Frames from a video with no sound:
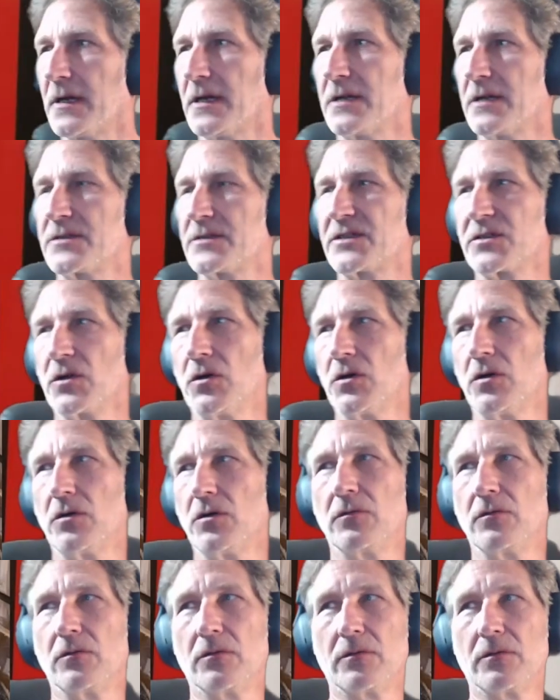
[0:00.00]

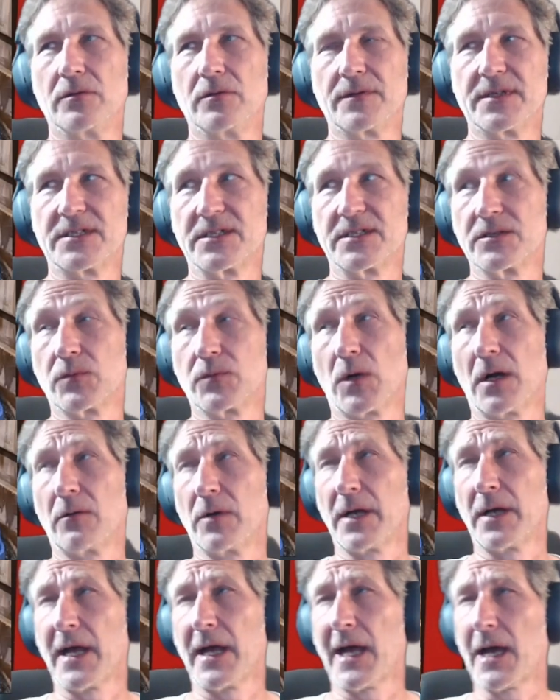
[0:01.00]
So this is what
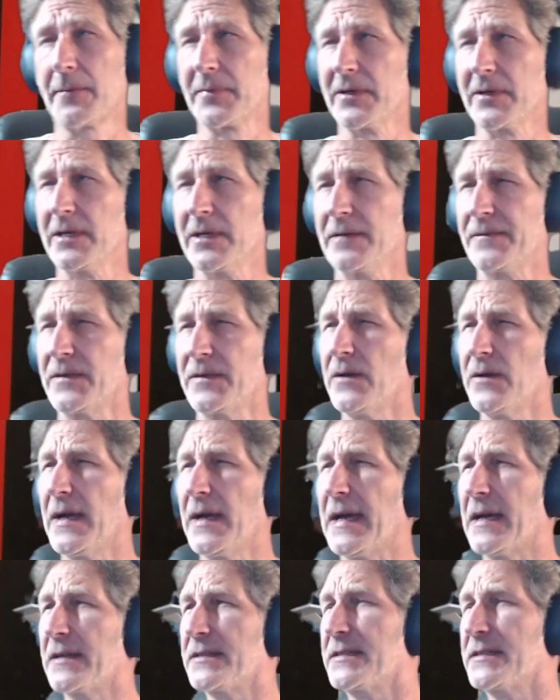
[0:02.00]
would happen if you
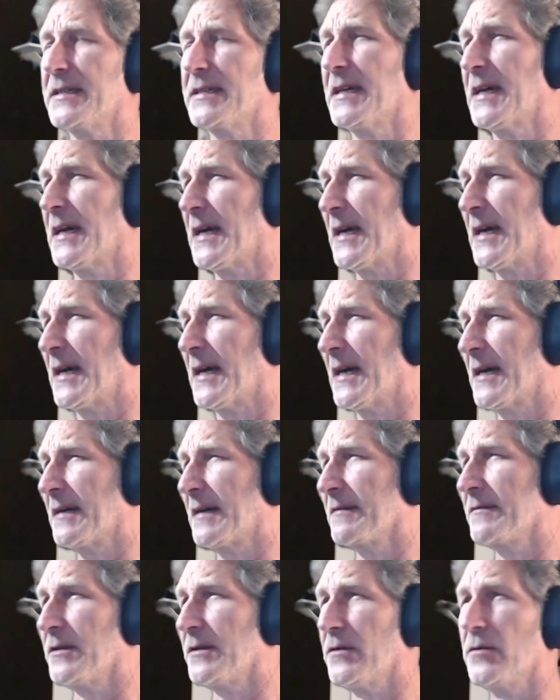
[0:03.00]
had
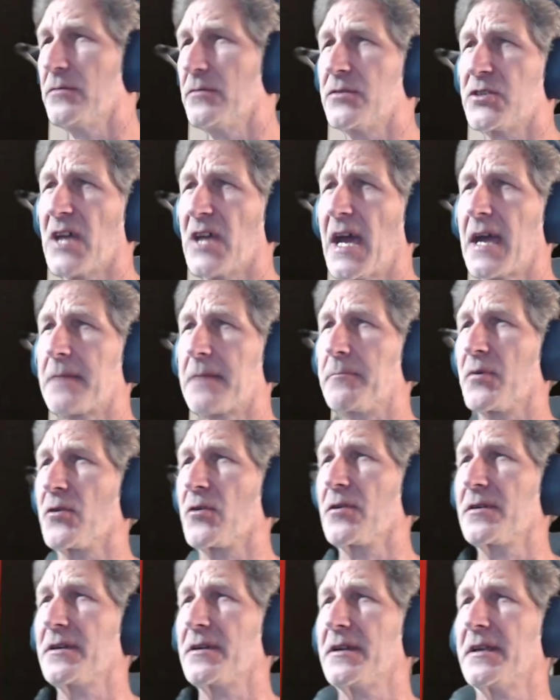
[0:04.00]
Jack
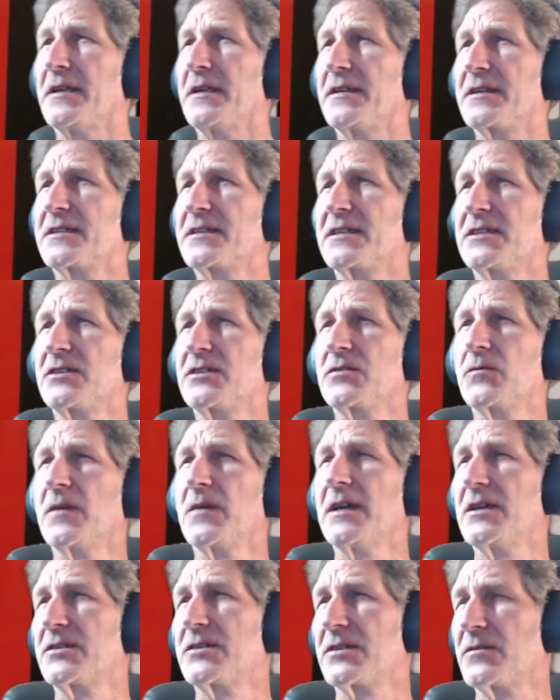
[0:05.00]
Burton in the
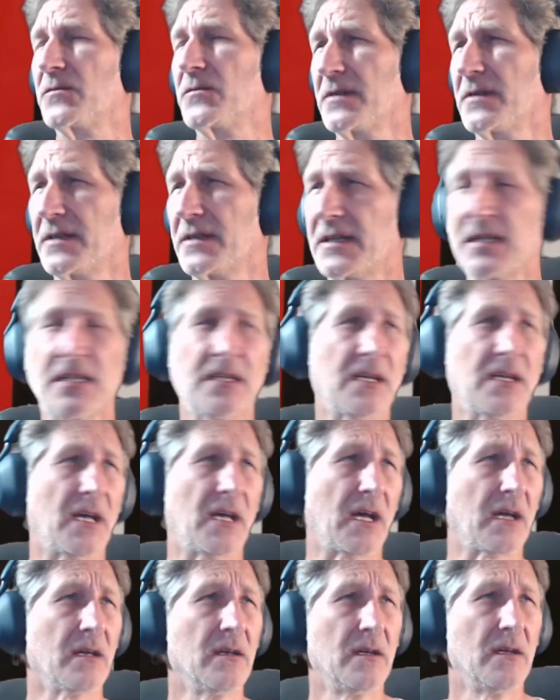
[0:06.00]
situation when
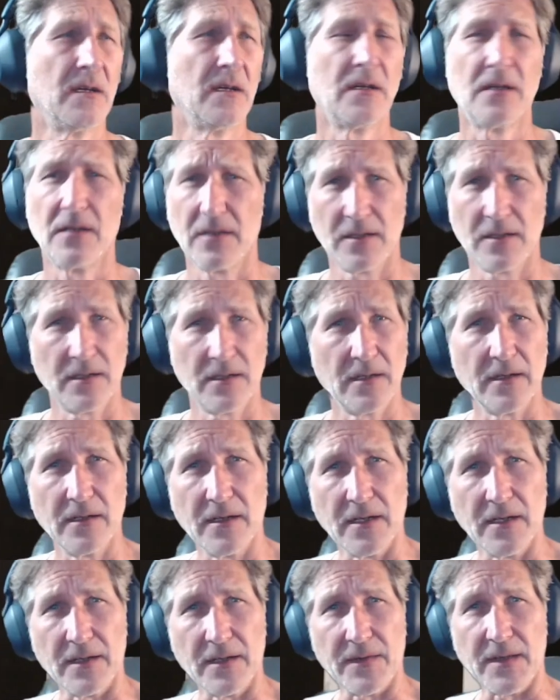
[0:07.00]
the
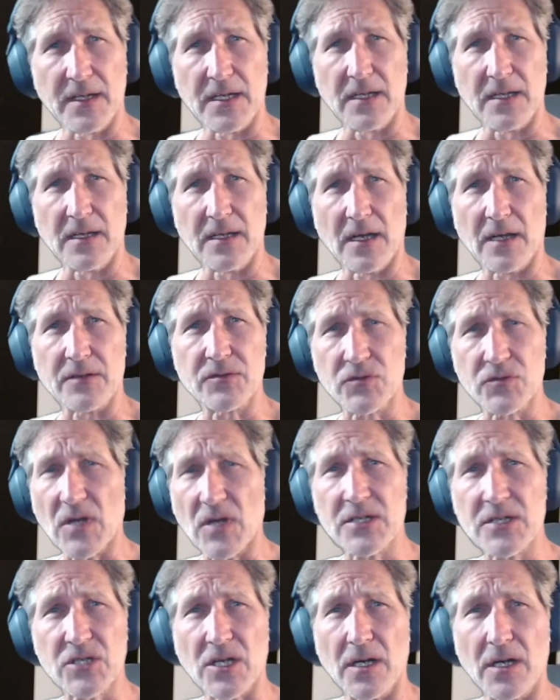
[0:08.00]
in the
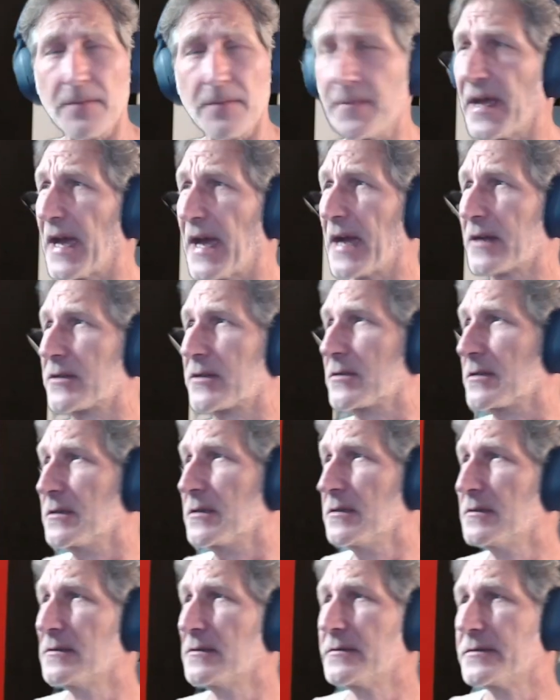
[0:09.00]
trash compactor.
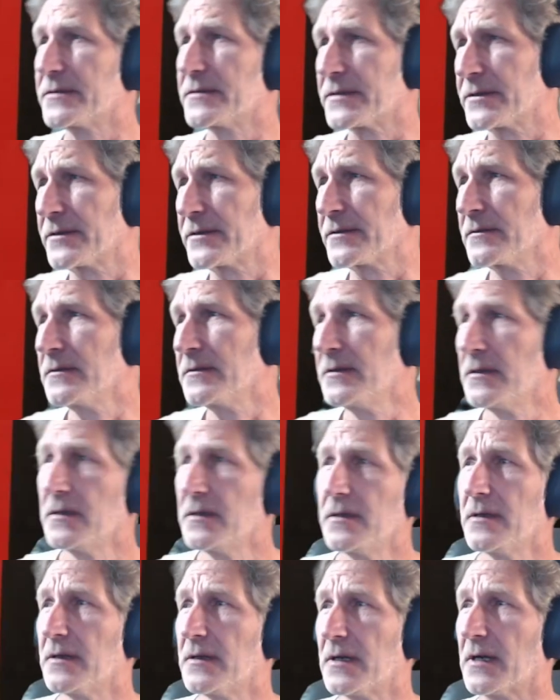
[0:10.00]
So,
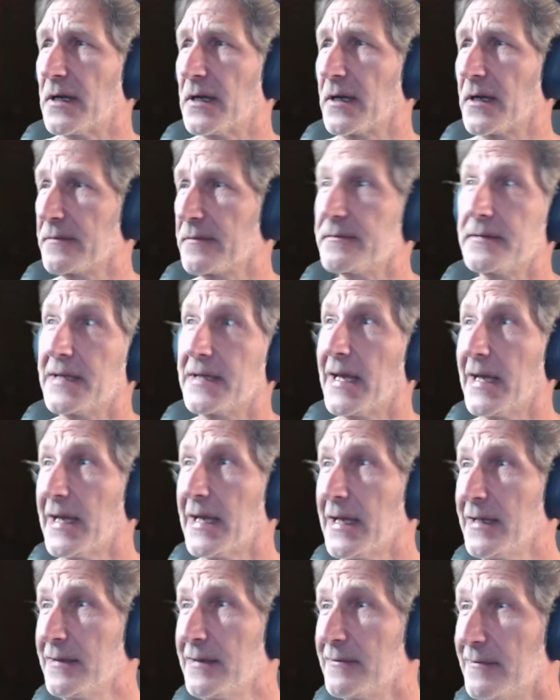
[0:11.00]

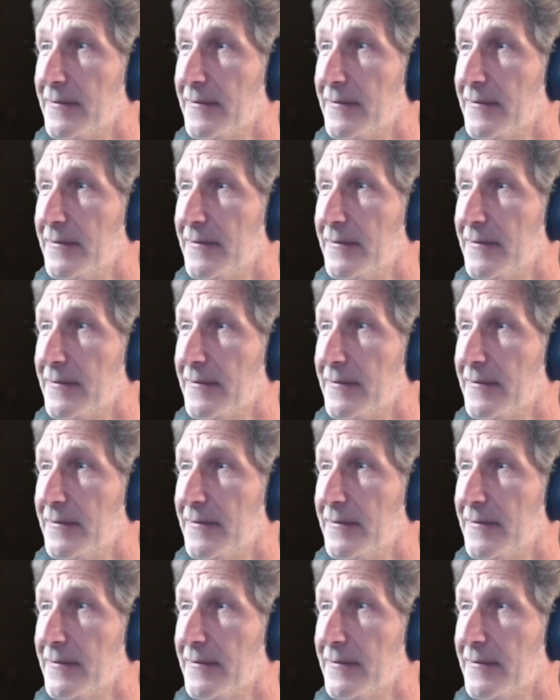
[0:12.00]
yay.